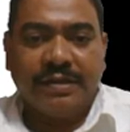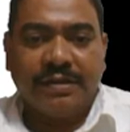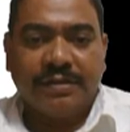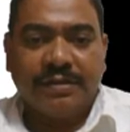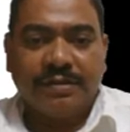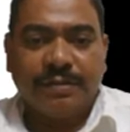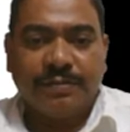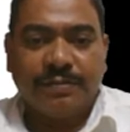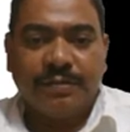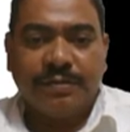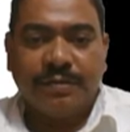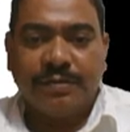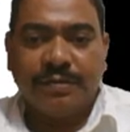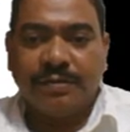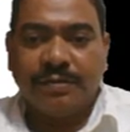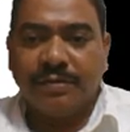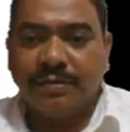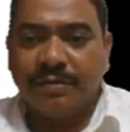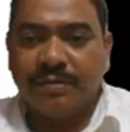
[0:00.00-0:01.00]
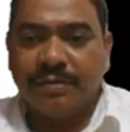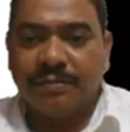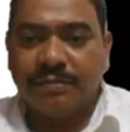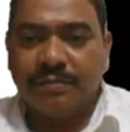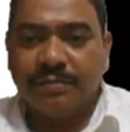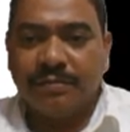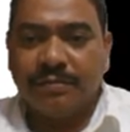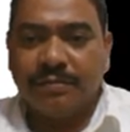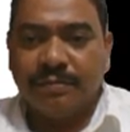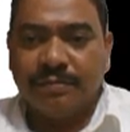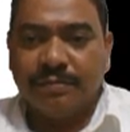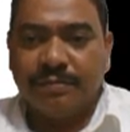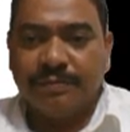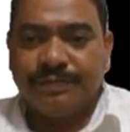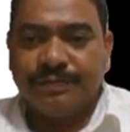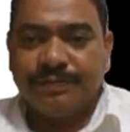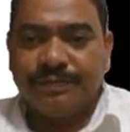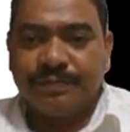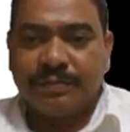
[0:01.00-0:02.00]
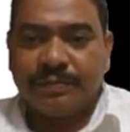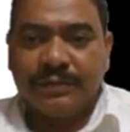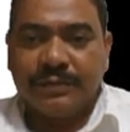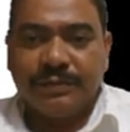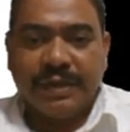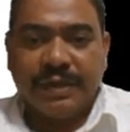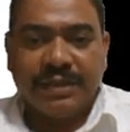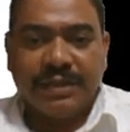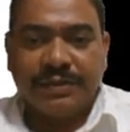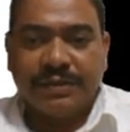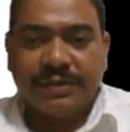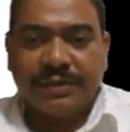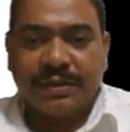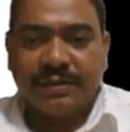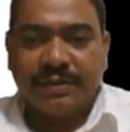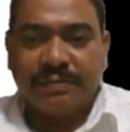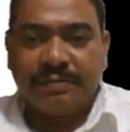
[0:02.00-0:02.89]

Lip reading: so 4 vice versa.